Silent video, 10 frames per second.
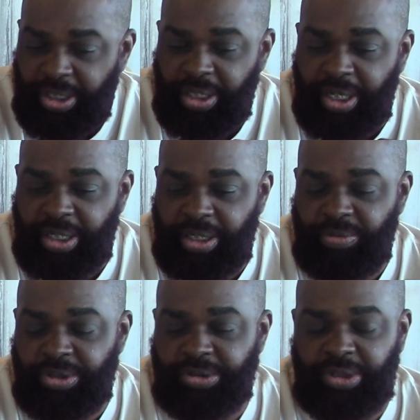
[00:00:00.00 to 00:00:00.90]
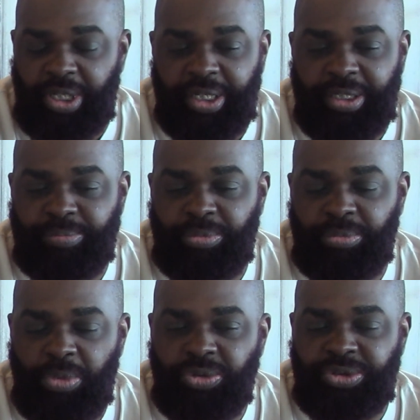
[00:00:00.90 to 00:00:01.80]
and it was like
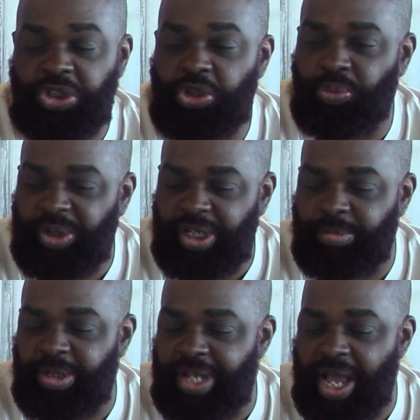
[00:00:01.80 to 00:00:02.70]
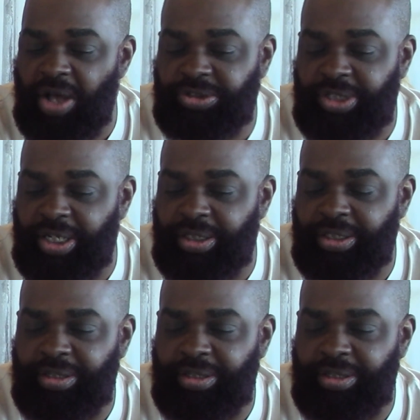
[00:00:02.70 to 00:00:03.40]
mostly Korean, but now it's like